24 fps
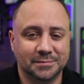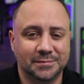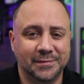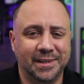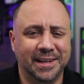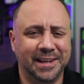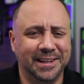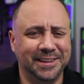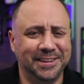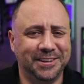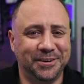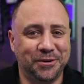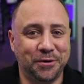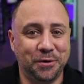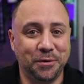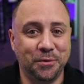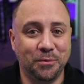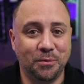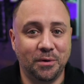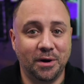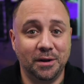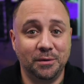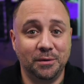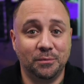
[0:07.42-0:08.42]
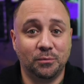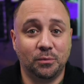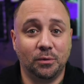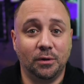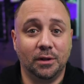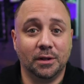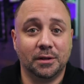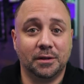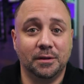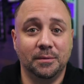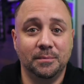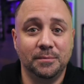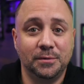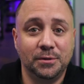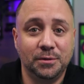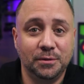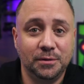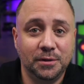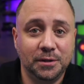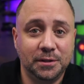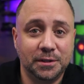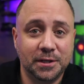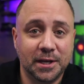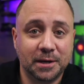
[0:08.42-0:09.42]
Hello, everyone. Welcome to
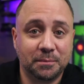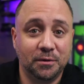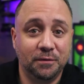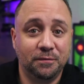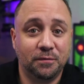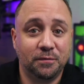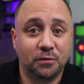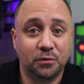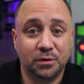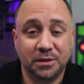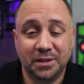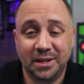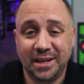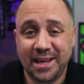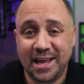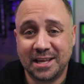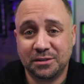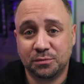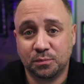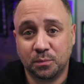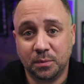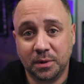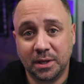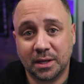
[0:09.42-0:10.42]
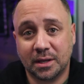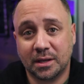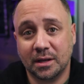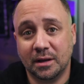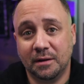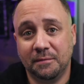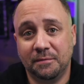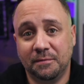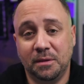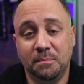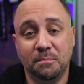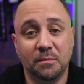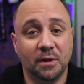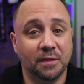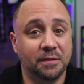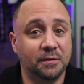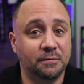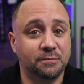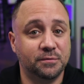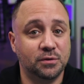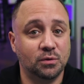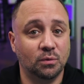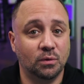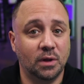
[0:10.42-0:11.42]
the Tech Brief for the last week of the month
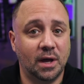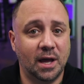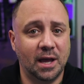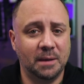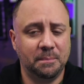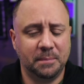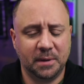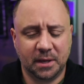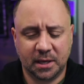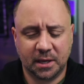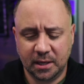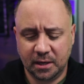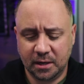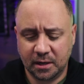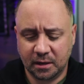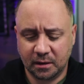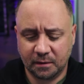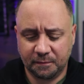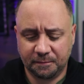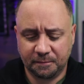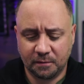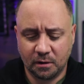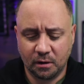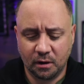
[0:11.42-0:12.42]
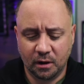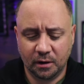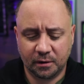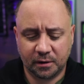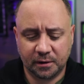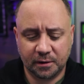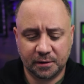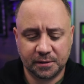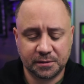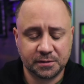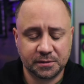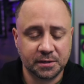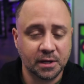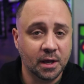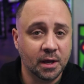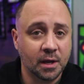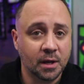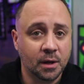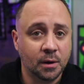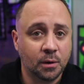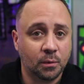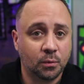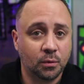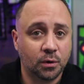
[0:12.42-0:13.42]
of July, beginning of August.
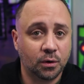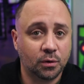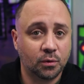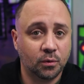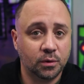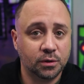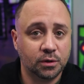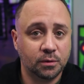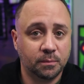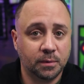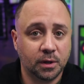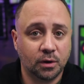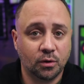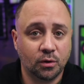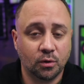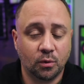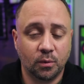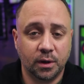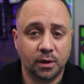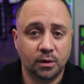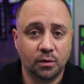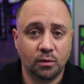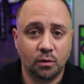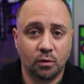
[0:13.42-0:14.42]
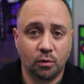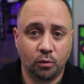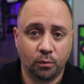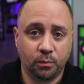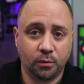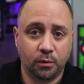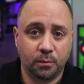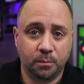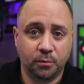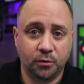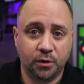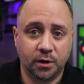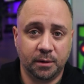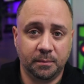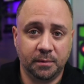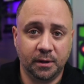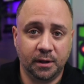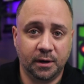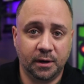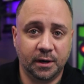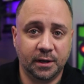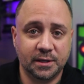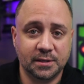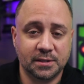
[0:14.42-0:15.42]
We're going to be going over
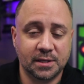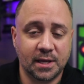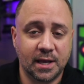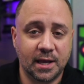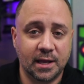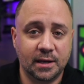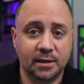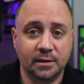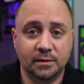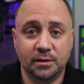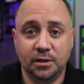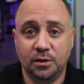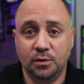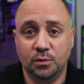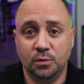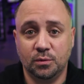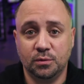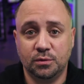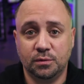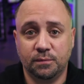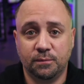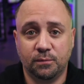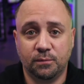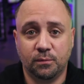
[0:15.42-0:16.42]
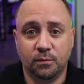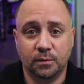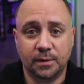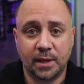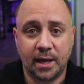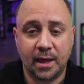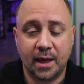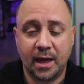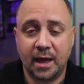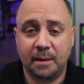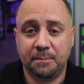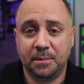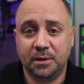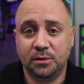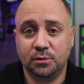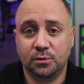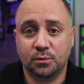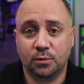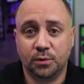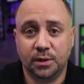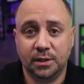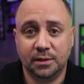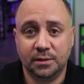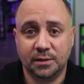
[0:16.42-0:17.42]
vulnerabilities and news that happened
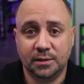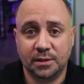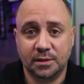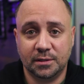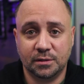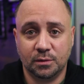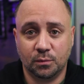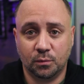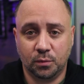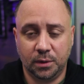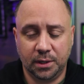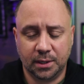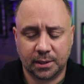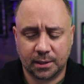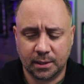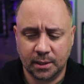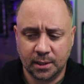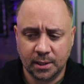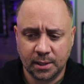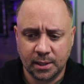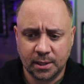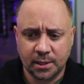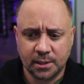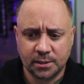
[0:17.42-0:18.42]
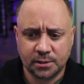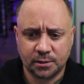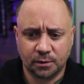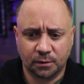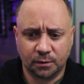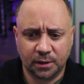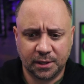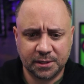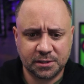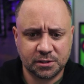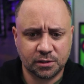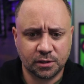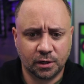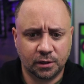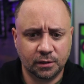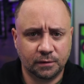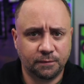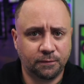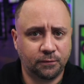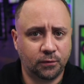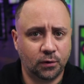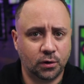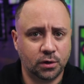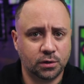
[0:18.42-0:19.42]
during this week. So let's start
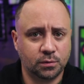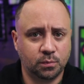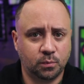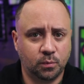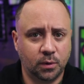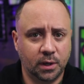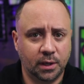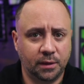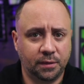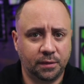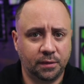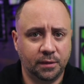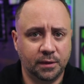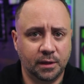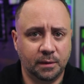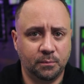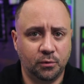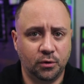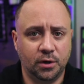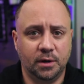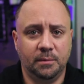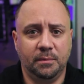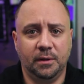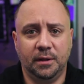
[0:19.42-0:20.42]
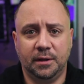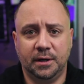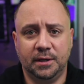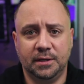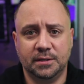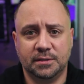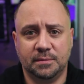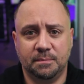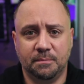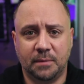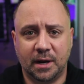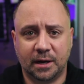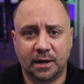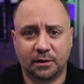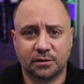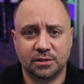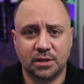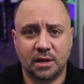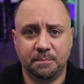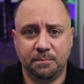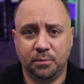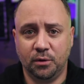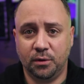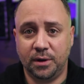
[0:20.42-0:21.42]
first with the vulnerabilities.
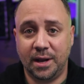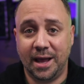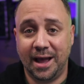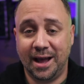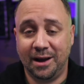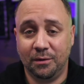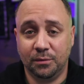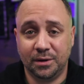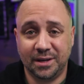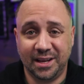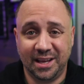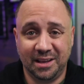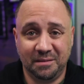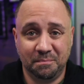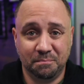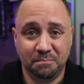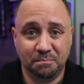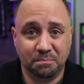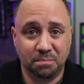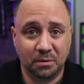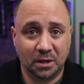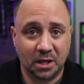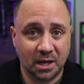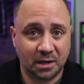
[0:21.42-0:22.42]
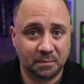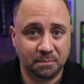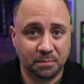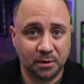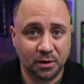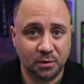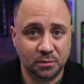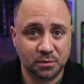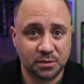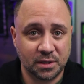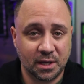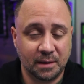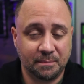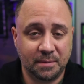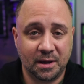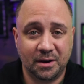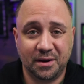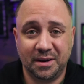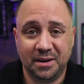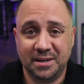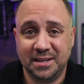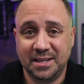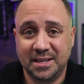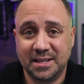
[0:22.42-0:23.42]
Microsoft put out a blog post about
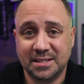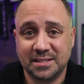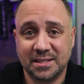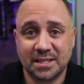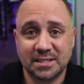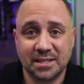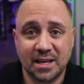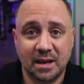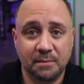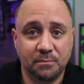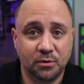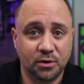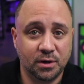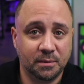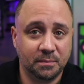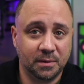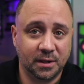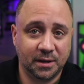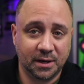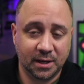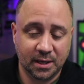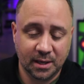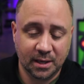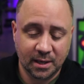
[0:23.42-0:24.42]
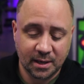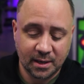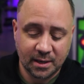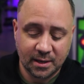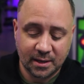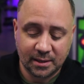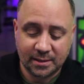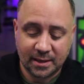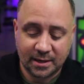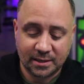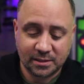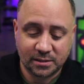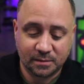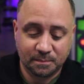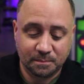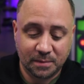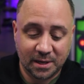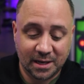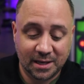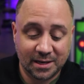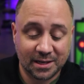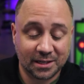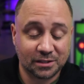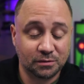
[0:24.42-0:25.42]
an ESXi vulnerability that is
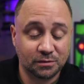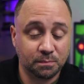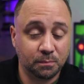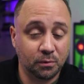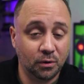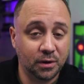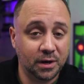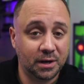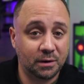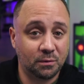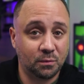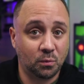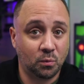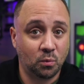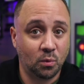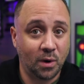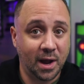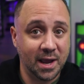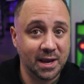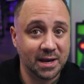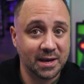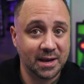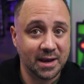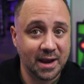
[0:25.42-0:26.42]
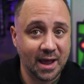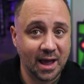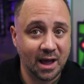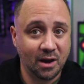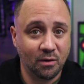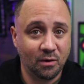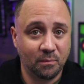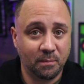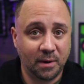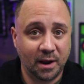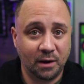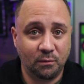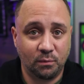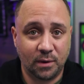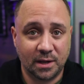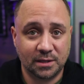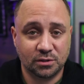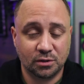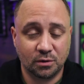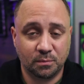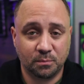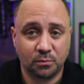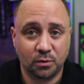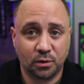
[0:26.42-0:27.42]
being exploited right now by
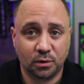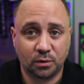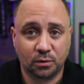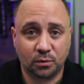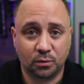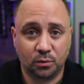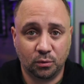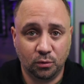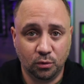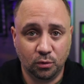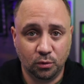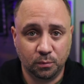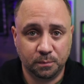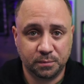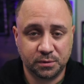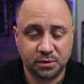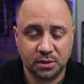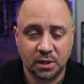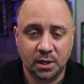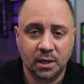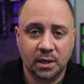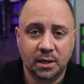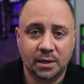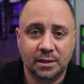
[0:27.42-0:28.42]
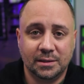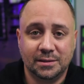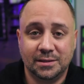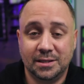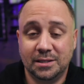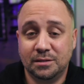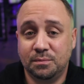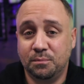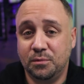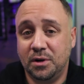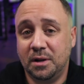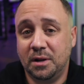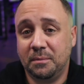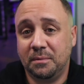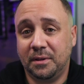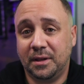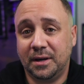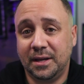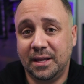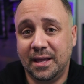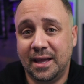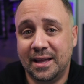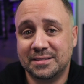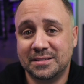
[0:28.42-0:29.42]
ransomware groups. This
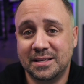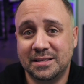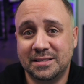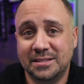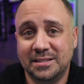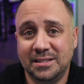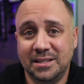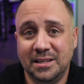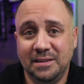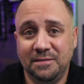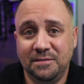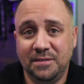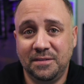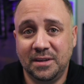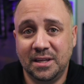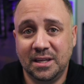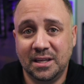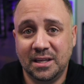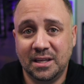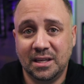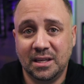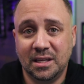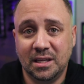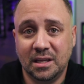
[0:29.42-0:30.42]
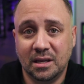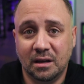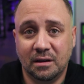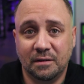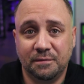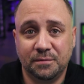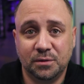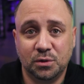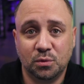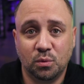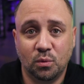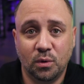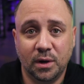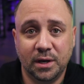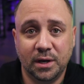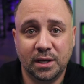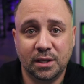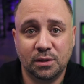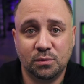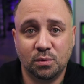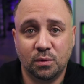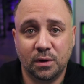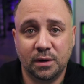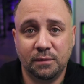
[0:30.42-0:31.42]
vulnerability has a CVE of
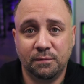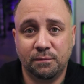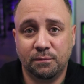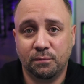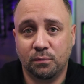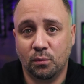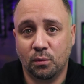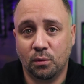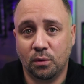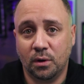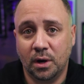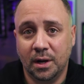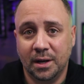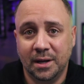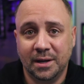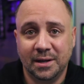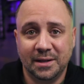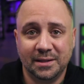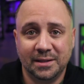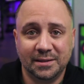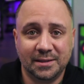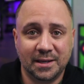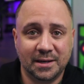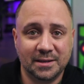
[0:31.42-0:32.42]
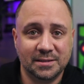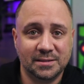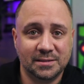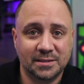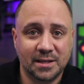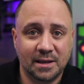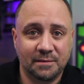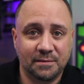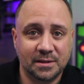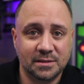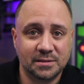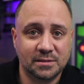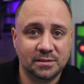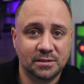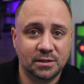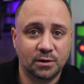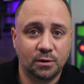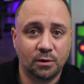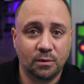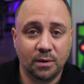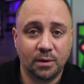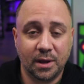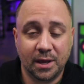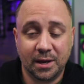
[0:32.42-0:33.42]

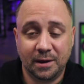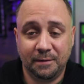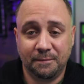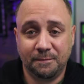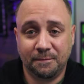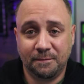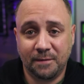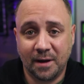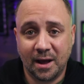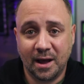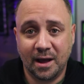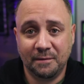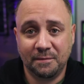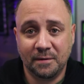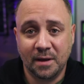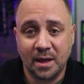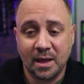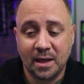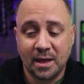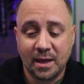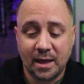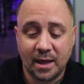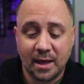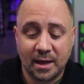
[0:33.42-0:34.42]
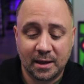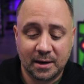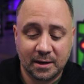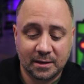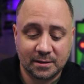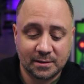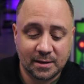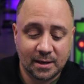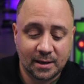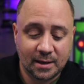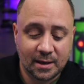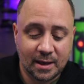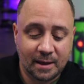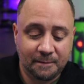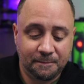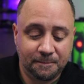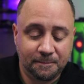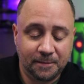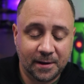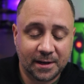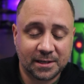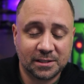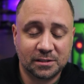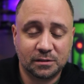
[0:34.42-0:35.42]
2024-37085, and it
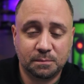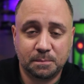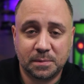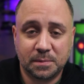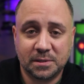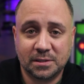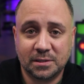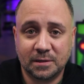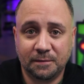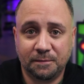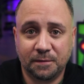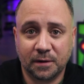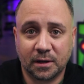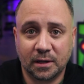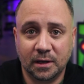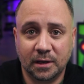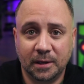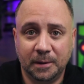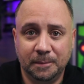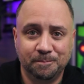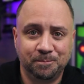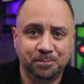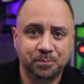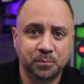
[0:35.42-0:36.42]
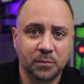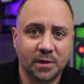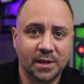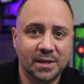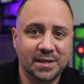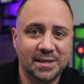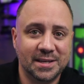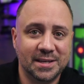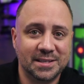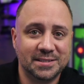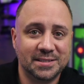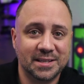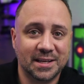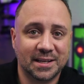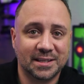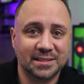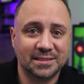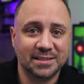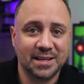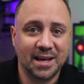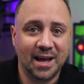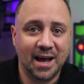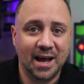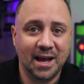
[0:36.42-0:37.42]
affects specifically
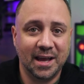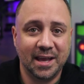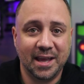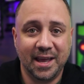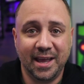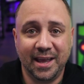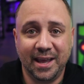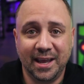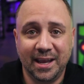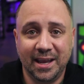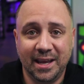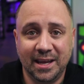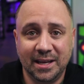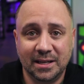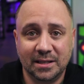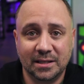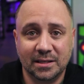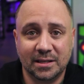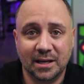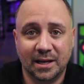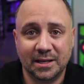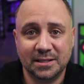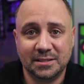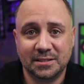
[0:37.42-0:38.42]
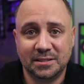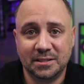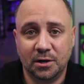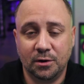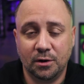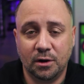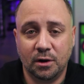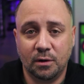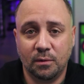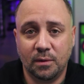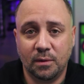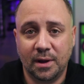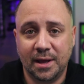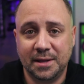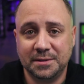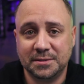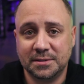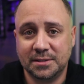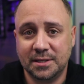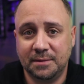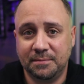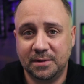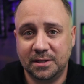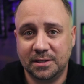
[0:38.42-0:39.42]
ESXi 8.0 and
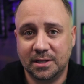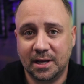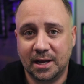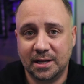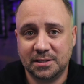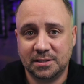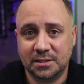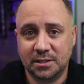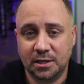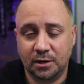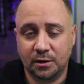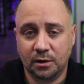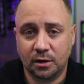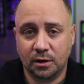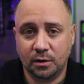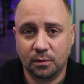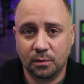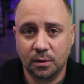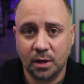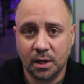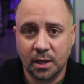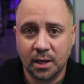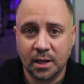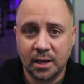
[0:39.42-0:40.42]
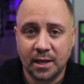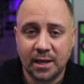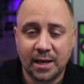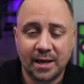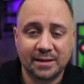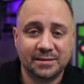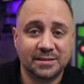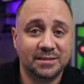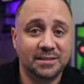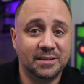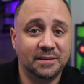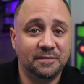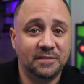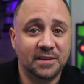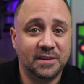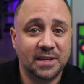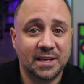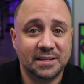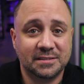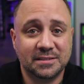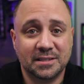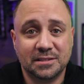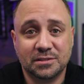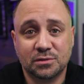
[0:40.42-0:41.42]
7.0 has a
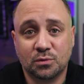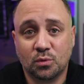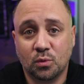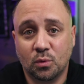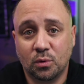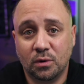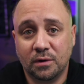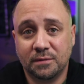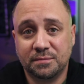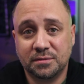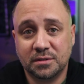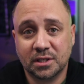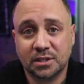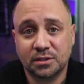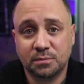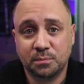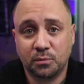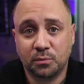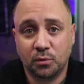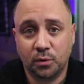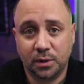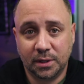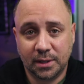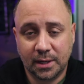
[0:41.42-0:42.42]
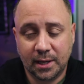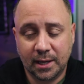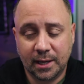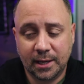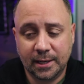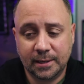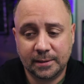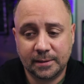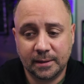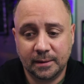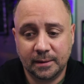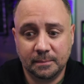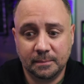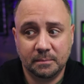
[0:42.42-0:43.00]
CVSS score of 6.8.